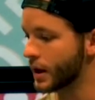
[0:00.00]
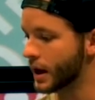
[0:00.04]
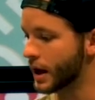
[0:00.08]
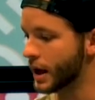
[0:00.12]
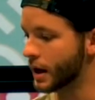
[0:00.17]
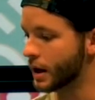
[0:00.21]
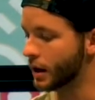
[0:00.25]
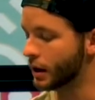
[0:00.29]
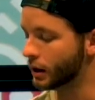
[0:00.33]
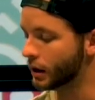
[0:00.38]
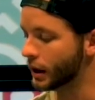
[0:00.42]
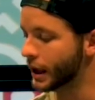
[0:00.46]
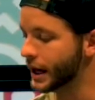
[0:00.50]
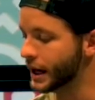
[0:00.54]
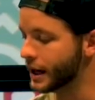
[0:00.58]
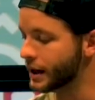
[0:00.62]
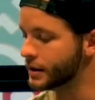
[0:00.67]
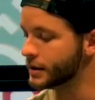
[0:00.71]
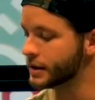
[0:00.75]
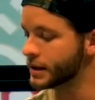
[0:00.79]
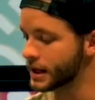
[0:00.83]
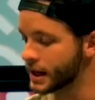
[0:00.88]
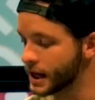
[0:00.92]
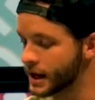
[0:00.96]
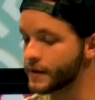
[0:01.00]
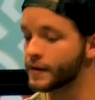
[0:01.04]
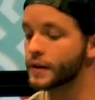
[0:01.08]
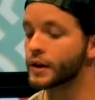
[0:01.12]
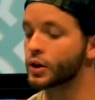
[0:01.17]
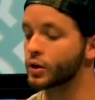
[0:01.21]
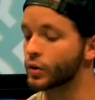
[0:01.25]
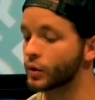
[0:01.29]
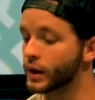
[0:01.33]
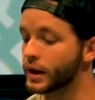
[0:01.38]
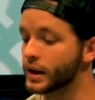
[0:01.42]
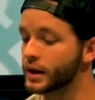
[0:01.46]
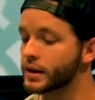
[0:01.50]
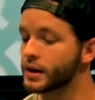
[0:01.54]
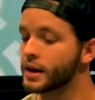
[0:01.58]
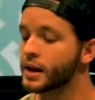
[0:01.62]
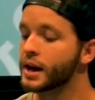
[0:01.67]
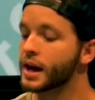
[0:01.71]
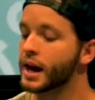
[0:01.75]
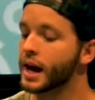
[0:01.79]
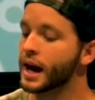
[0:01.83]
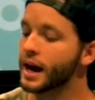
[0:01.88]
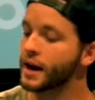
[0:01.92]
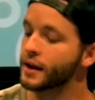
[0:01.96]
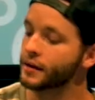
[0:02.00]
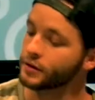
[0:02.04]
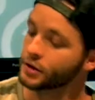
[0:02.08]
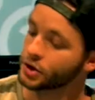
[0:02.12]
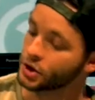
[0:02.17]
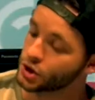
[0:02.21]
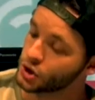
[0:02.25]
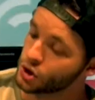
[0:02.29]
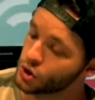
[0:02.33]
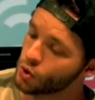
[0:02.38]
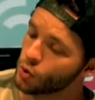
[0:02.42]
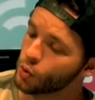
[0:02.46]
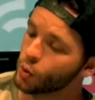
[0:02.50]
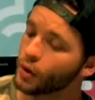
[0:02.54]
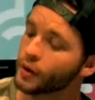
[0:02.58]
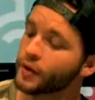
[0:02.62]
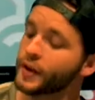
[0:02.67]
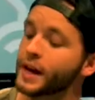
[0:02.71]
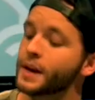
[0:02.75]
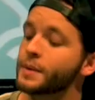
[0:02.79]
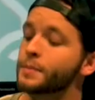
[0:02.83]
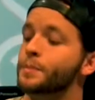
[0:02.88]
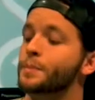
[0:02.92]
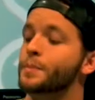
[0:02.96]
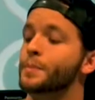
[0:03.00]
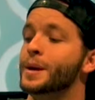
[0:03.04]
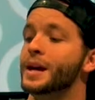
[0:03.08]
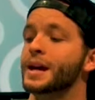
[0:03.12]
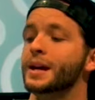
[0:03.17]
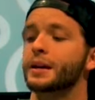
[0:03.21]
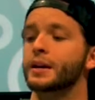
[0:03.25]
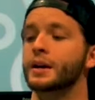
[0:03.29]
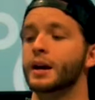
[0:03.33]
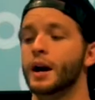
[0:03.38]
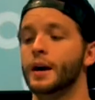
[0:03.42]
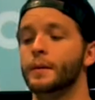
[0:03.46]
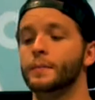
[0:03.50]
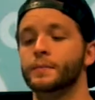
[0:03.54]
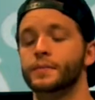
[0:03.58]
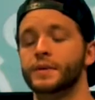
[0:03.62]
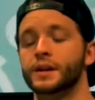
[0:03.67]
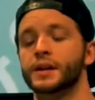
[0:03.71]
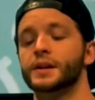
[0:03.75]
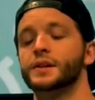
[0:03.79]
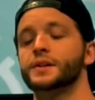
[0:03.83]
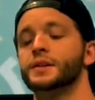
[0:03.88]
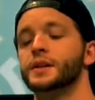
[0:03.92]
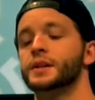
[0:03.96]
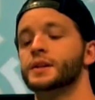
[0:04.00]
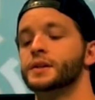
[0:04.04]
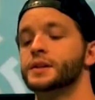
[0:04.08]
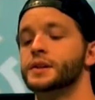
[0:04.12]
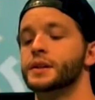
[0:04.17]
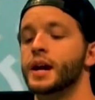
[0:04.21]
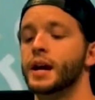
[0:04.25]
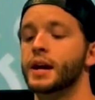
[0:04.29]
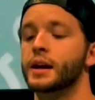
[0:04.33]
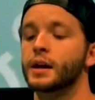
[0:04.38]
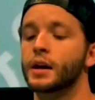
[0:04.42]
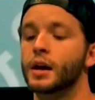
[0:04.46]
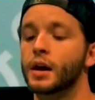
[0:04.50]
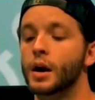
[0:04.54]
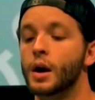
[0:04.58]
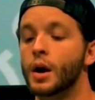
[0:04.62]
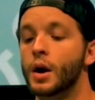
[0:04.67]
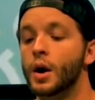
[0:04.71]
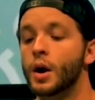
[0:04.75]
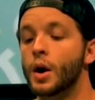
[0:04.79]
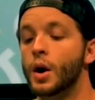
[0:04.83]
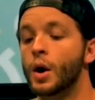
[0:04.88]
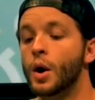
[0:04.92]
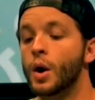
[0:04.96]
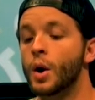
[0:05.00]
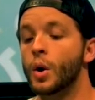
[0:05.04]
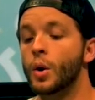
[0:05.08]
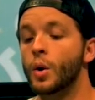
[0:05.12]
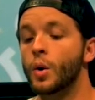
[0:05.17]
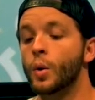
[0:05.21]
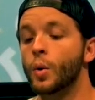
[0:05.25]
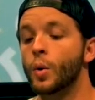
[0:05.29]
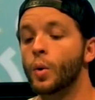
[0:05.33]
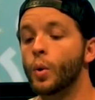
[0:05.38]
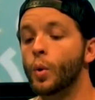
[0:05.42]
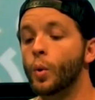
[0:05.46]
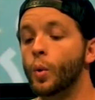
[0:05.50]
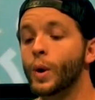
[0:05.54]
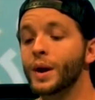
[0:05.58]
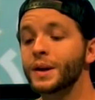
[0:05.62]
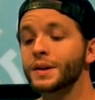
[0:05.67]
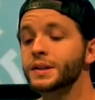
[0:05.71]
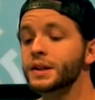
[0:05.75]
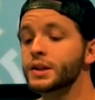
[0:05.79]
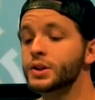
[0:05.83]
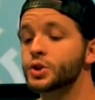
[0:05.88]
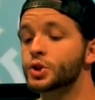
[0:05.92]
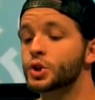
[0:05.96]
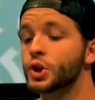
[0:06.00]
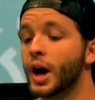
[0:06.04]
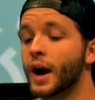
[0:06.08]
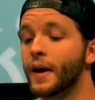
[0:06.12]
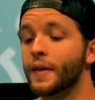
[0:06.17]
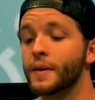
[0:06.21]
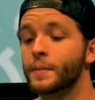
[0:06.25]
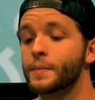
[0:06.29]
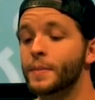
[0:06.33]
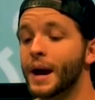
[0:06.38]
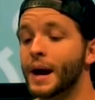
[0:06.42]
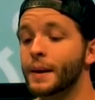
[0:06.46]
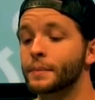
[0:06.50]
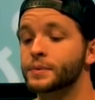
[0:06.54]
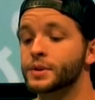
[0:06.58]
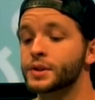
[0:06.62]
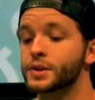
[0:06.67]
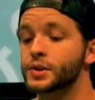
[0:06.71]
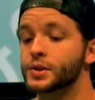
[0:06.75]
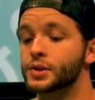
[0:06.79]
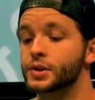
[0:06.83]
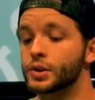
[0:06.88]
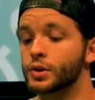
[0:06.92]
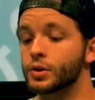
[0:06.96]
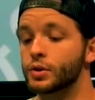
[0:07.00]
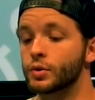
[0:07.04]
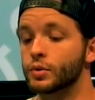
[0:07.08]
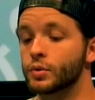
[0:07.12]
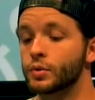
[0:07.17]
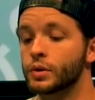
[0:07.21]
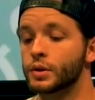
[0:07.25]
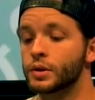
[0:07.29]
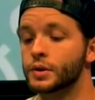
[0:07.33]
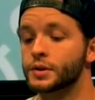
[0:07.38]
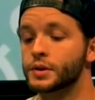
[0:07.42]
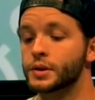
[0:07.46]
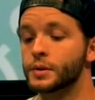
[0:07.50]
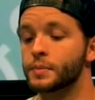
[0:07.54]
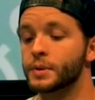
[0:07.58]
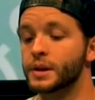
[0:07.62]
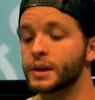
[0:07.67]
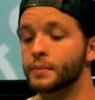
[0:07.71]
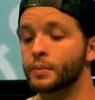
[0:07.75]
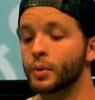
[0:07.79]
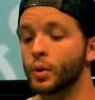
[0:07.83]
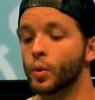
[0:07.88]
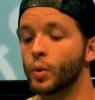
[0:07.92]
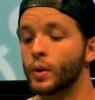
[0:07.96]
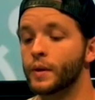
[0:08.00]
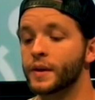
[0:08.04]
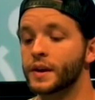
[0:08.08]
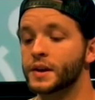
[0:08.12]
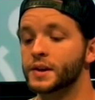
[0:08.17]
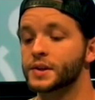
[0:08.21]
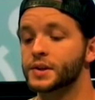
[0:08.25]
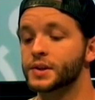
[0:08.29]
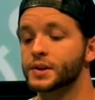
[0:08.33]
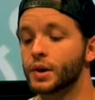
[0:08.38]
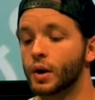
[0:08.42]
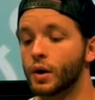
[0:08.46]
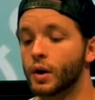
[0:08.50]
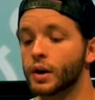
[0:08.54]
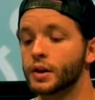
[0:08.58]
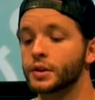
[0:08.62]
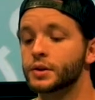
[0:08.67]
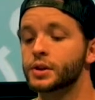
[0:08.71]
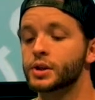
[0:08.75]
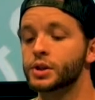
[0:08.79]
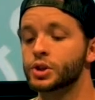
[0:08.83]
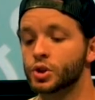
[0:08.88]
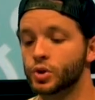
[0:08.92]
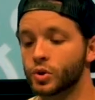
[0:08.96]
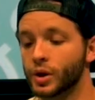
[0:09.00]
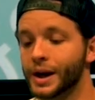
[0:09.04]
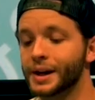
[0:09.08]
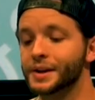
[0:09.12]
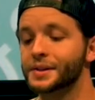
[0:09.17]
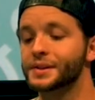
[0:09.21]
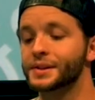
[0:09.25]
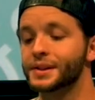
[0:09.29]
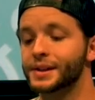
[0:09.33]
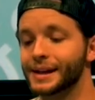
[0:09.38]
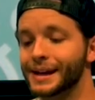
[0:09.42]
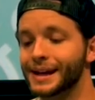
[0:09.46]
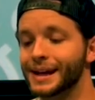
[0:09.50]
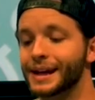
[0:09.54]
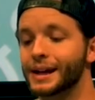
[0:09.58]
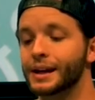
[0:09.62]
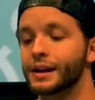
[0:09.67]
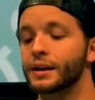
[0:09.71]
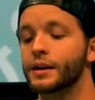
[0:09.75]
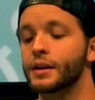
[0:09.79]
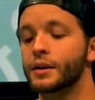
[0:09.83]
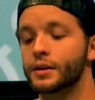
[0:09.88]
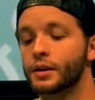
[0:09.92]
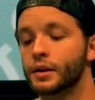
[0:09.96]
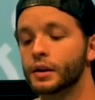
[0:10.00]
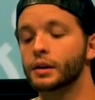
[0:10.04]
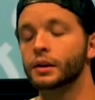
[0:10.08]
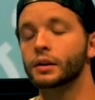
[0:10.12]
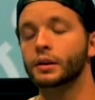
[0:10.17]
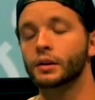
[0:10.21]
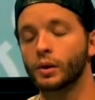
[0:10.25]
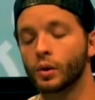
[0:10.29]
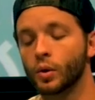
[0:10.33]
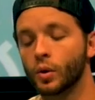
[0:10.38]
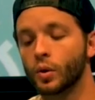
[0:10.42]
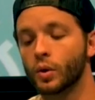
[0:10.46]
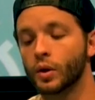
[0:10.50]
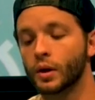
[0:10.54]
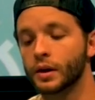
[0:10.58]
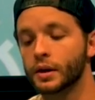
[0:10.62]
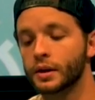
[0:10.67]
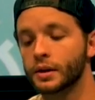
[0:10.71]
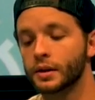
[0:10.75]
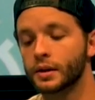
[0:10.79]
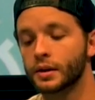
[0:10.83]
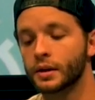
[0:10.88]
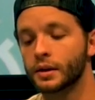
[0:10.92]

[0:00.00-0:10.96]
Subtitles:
and it'll land in the grid, and you will then pick up this and say, what did John the Baptist do to people when they started to trust in the Lord?